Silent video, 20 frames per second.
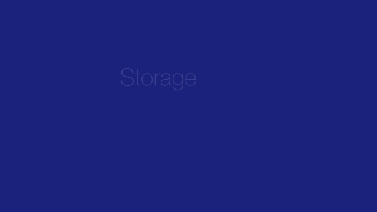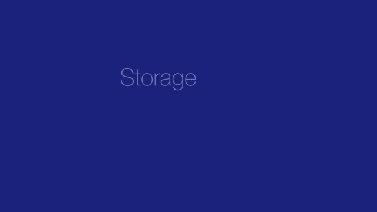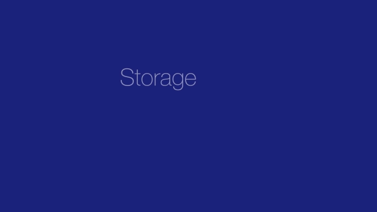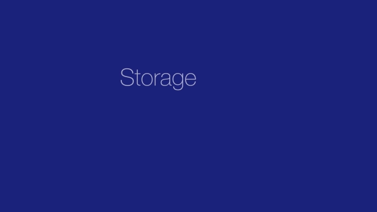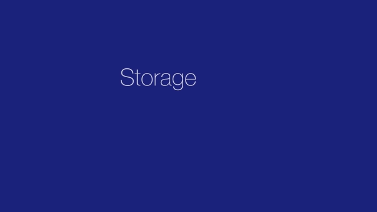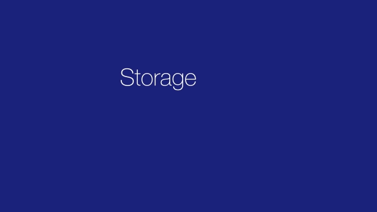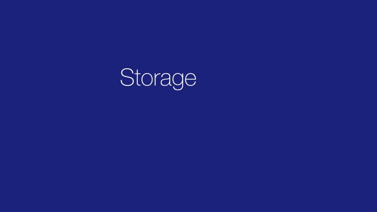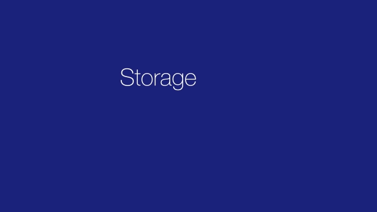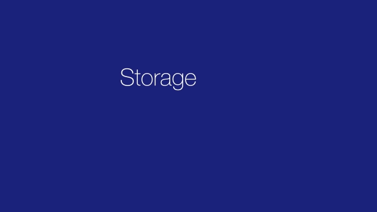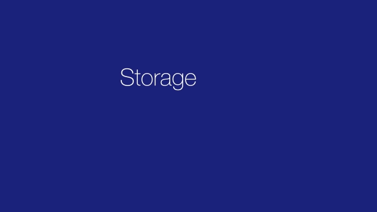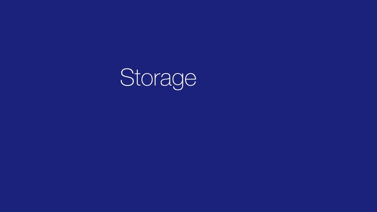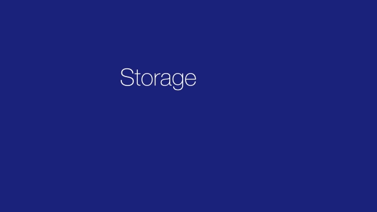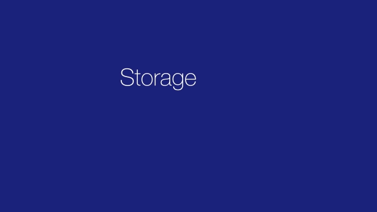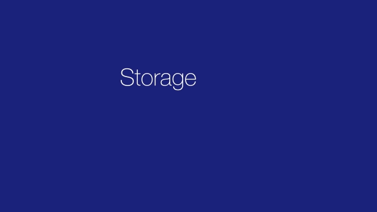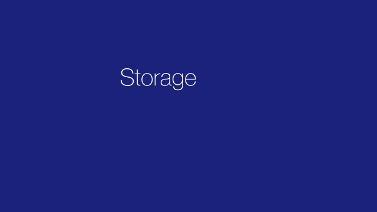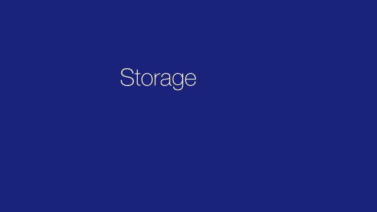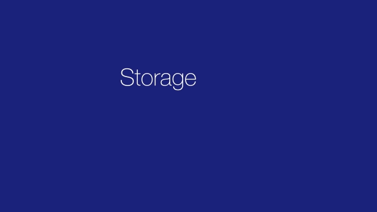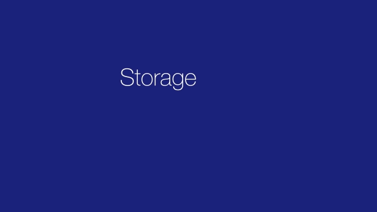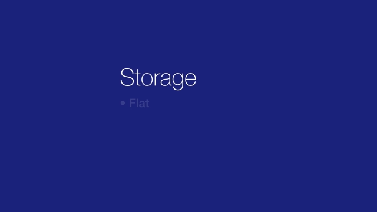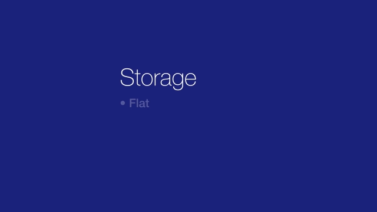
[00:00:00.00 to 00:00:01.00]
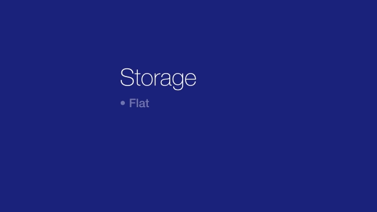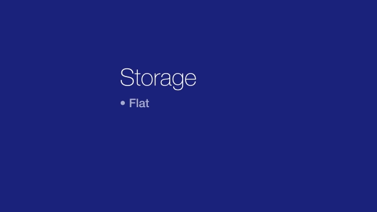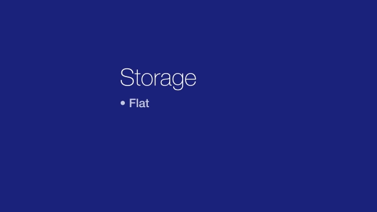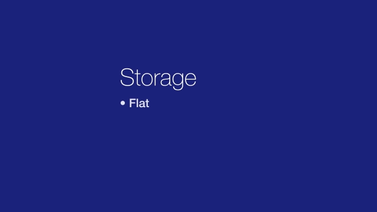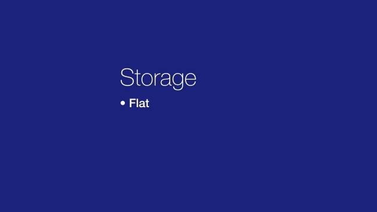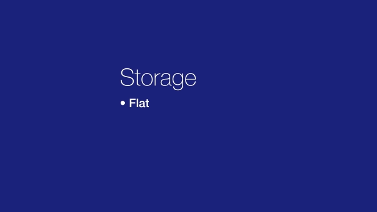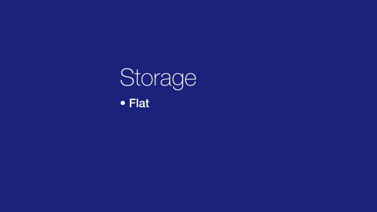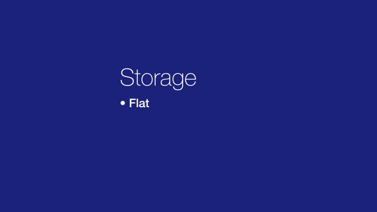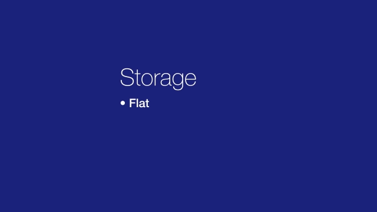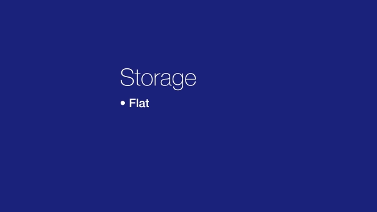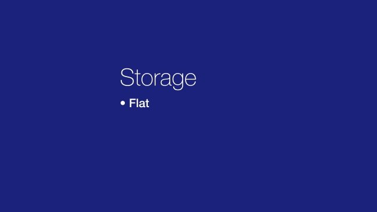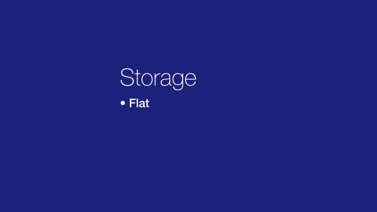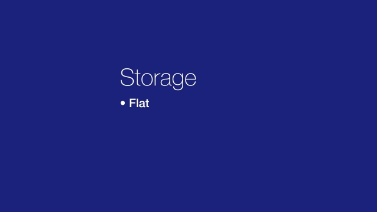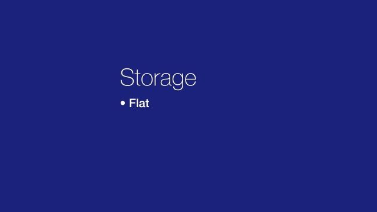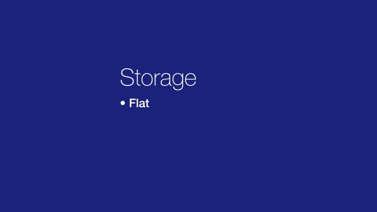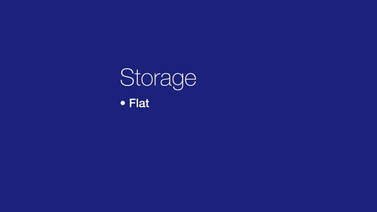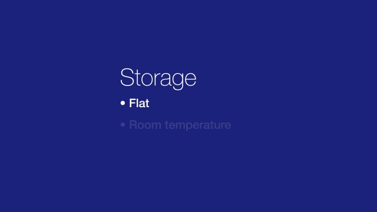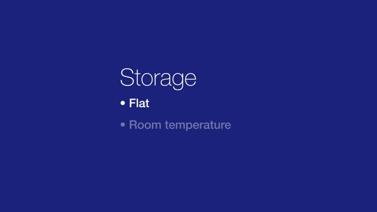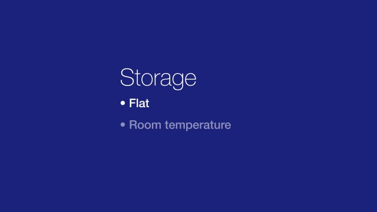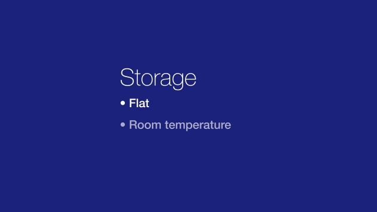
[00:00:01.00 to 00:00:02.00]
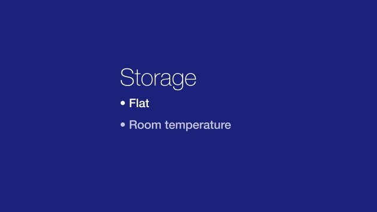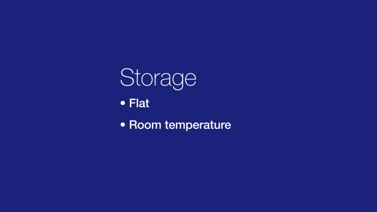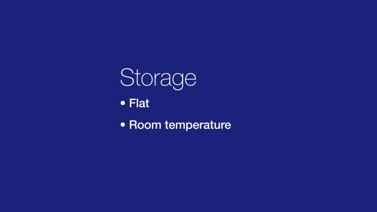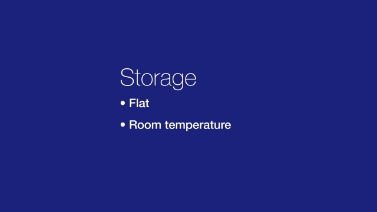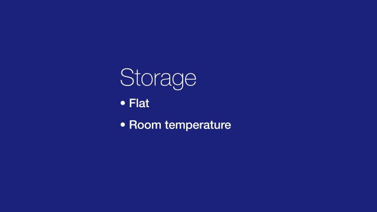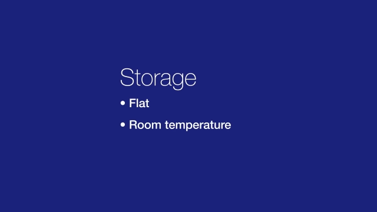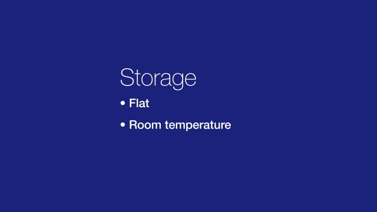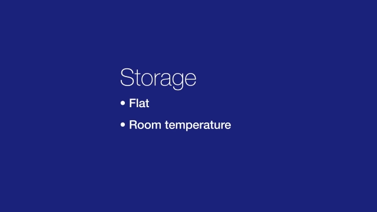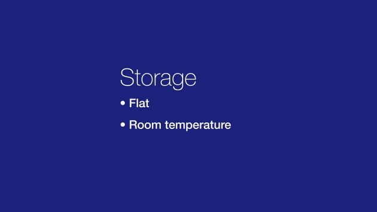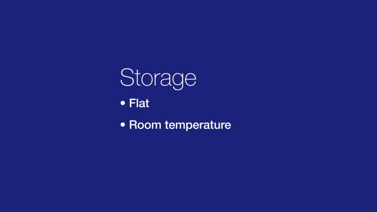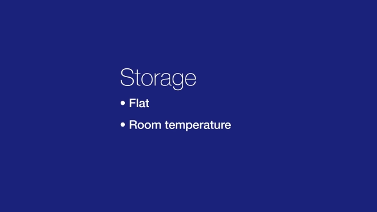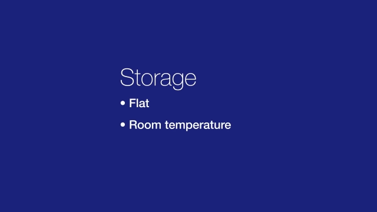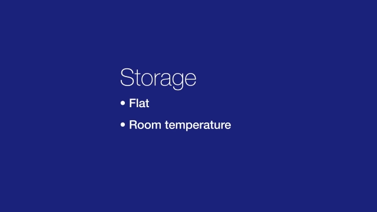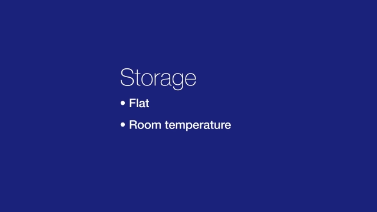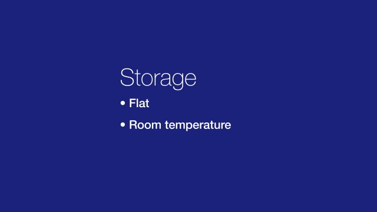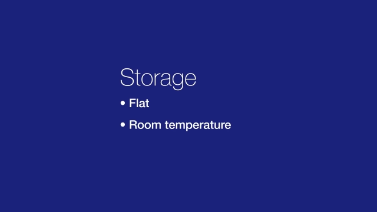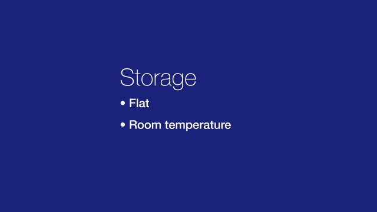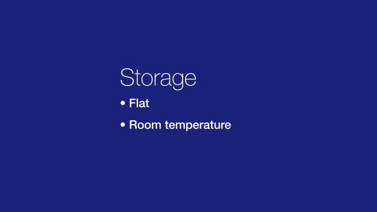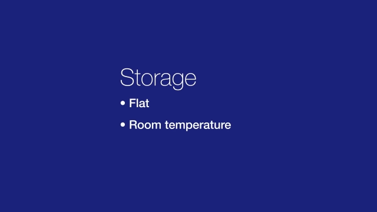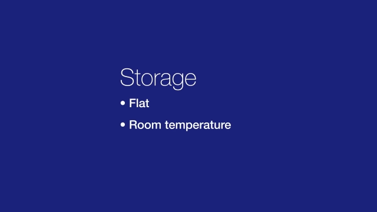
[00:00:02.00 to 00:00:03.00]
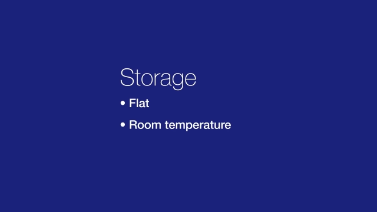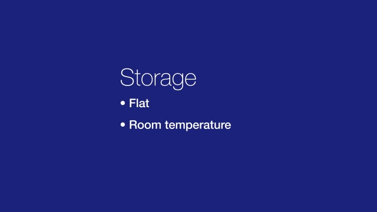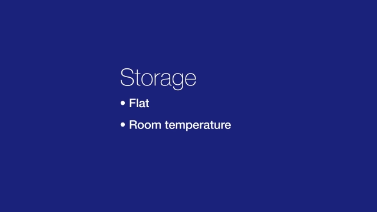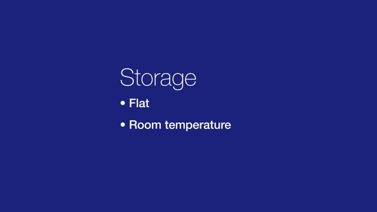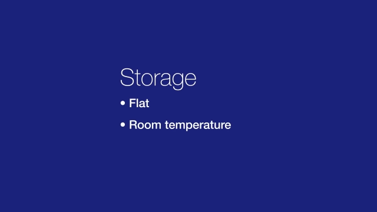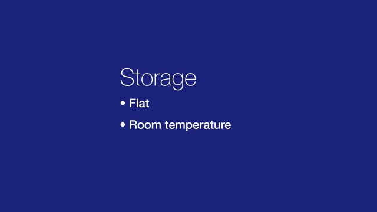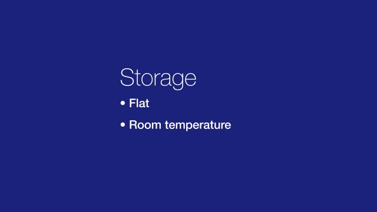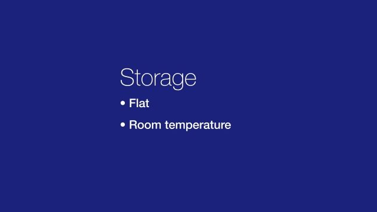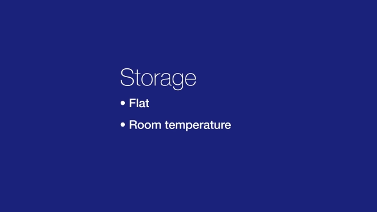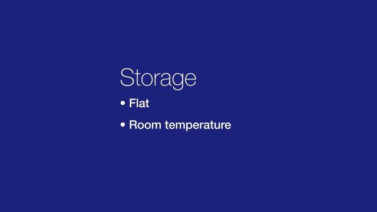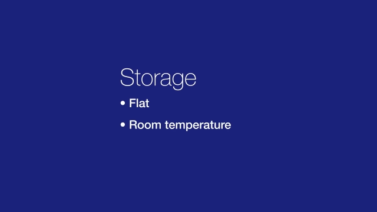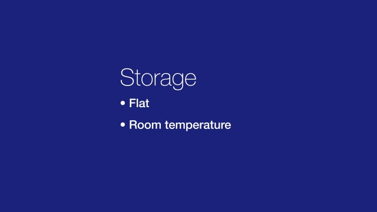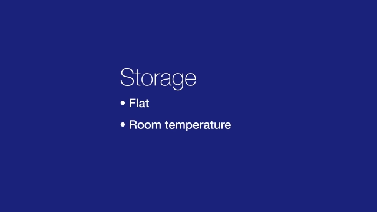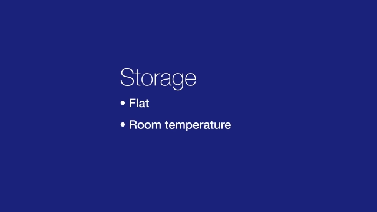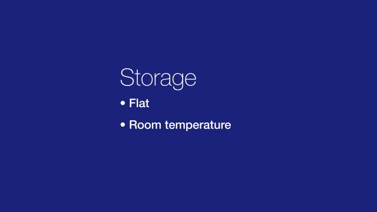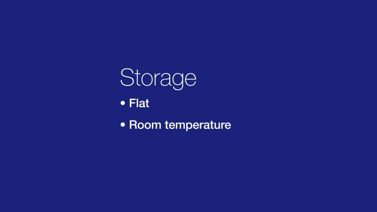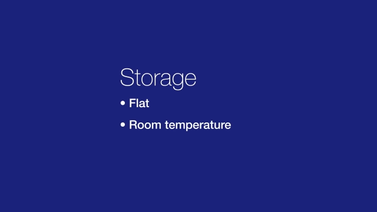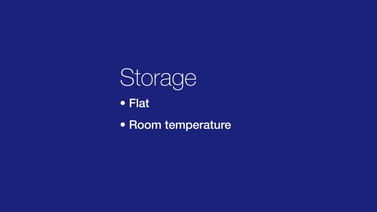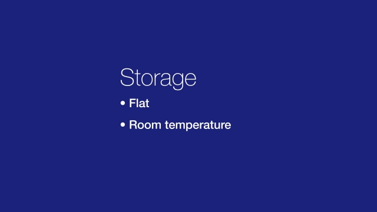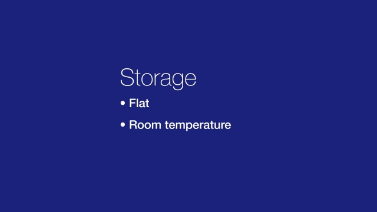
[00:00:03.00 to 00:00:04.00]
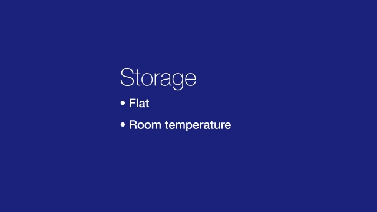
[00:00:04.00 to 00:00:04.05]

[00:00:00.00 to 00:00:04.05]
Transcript: (no speaker visible)